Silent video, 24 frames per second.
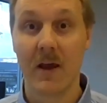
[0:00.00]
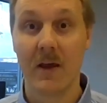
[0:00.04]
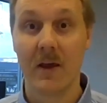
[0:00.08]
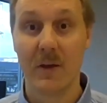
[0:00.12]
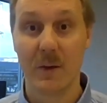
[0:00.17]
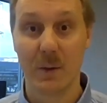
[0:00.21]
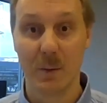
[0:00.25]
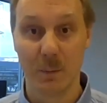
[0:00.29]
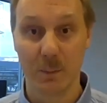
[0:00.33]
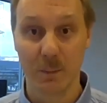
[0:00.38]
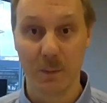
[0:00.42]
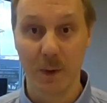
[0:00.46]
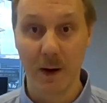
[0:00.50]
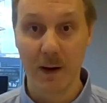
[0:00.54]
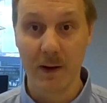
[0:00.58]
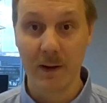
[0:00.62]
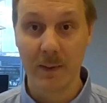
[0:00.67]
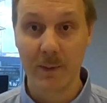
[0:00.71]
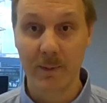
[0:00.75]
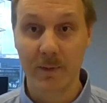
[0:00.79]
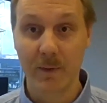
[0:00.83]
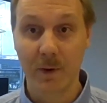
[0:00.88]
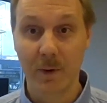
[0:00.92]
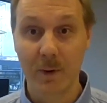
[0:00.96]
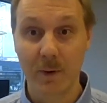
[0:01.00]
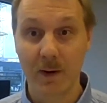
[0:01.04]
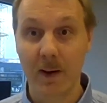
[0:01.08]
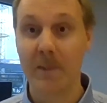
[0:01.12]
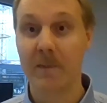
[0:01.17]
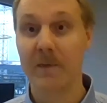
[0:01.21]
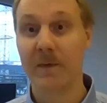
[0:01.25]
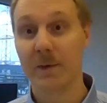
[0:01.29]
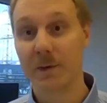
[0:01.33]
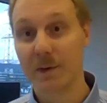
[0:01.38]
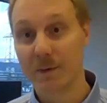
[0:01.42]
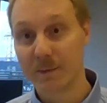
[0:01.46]
You write the program
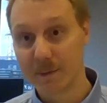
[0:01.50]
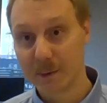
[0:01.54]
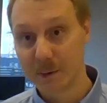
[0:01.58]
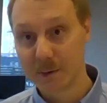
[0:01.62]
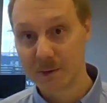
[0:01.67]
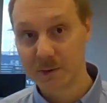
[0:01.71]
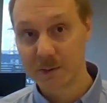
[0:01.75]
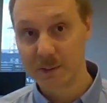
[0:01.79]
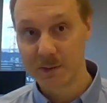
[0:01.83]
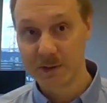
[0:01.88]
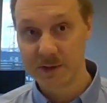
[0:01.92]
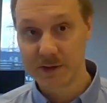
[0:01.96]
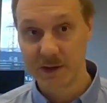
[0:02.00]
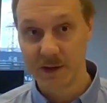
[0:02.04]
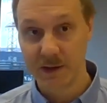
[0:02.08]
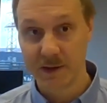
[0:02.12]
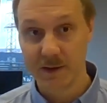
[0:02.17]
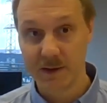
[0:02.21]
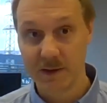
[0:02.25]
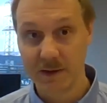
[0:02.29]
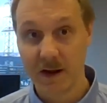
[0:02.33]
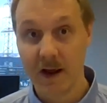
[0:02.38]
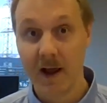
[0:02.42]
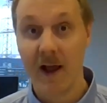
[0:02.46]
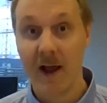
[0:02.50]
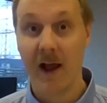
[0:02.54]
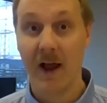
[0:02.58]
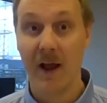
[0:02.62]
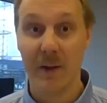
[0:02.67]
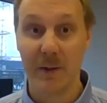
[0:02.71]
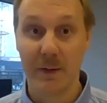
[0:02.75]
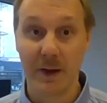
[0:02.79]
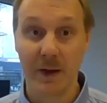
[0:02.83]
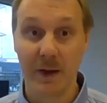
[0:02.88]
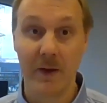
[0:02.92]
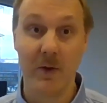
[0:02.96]
for the virtual machine,
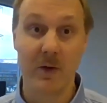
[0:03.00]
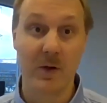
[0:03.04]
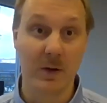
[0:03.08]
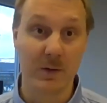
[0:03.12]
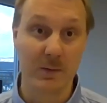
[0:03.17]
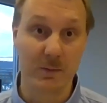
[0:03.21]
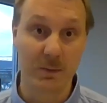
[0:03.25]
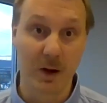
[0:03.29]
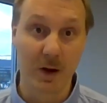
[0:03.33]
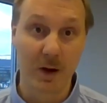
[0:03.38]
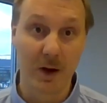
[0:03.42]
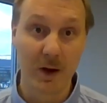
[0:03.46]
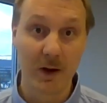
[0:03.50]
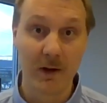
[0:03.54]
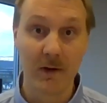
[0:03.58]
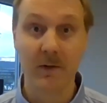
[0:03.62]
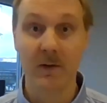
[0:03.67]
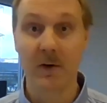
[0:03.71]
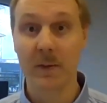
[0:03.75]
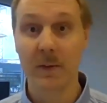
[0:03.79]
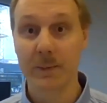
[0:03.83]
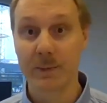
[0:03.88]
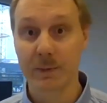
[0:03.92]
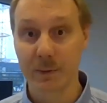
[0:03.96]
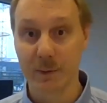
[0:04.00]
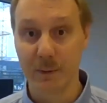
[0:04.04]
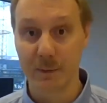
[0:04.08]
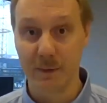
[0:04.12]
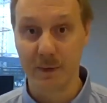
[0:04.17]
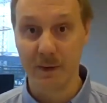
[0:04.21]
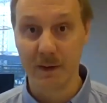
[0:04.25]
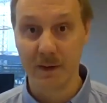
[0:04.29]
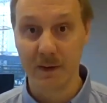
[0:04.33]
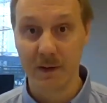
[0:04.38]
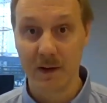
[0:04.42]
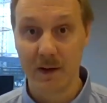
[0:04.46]
and then you can run it or prove
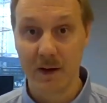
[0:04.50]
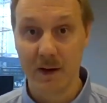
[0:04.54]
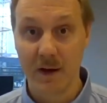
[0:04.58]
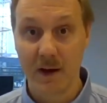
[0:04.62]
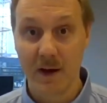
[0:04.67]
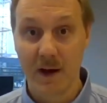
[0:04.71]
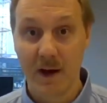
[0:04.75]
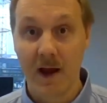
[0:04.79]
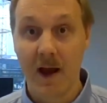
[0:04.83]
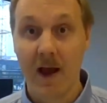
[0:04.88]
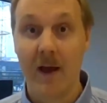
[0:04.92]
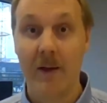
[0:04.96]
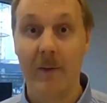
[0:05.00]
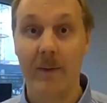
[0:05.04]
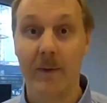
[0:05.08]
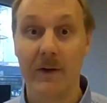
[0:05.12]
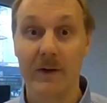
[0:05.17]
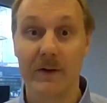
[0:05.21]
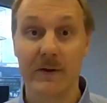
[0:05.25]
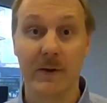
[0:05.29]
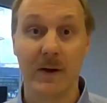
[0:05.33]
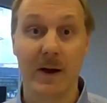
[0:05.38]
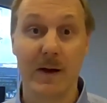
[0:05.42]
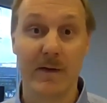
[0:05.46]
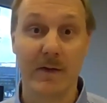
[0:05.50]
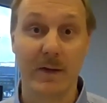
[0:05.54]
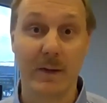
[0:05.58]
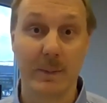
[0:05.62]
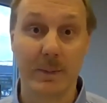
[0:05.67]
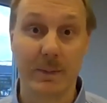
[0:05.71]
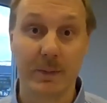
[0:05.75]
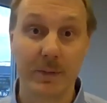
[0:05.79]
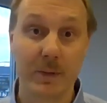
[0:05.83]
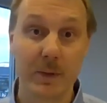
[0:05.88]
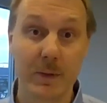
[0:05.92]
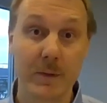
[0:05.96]
it, and once you have the
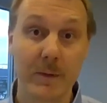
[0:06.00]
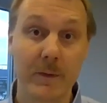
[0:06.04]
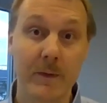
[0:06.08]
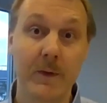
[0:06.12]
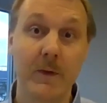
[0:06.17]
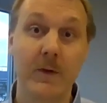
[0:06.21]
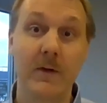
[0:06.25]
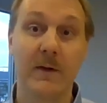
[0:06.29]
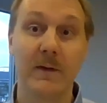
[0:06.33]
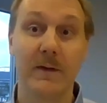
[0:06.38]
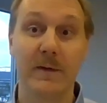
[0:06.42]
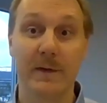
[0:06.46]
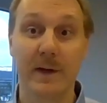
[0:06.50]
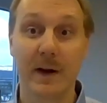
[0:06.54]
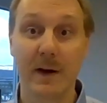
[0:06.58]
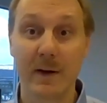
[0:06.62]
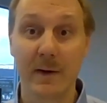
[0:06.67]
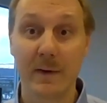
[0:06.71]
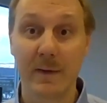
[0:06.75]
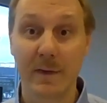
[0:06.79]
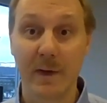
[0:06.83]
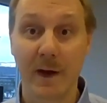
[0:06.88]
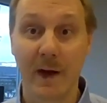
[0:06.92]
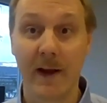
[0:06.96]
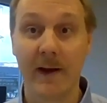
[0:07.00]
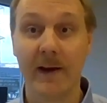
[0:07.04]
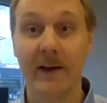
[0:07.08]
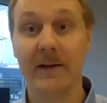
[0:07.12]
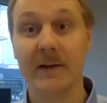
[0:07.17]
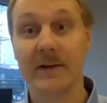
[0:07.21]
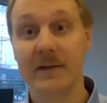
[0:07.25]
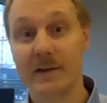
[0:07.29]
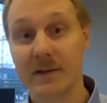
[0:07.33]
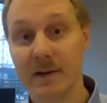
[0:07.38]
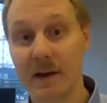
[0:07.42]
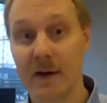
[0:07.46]
proof, you can verify it
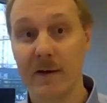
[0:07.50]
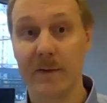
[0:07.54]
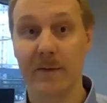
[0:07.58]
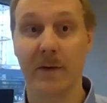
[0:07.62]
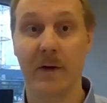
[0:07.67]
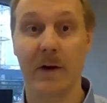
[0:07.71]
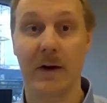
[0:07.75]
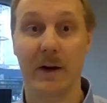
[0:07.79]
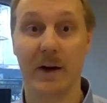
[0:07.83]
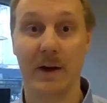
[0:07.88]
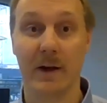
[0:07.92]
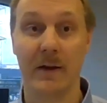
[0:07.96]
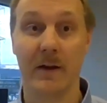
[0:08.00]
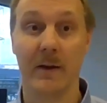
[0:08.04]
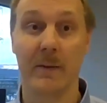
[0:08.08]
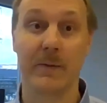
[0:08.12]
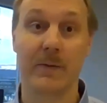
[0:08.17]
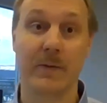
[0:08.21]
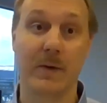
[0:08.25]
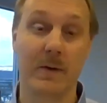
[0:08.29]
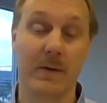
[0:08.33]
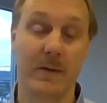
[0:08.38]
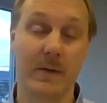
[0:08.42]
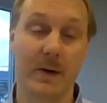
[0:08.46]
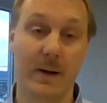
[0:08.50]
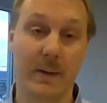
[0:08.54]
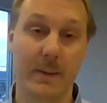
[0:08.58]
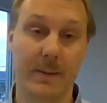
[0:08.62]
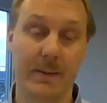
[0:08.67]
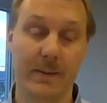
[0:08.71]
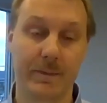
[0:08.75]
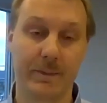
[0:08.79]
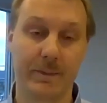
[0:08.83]
instead of running the program.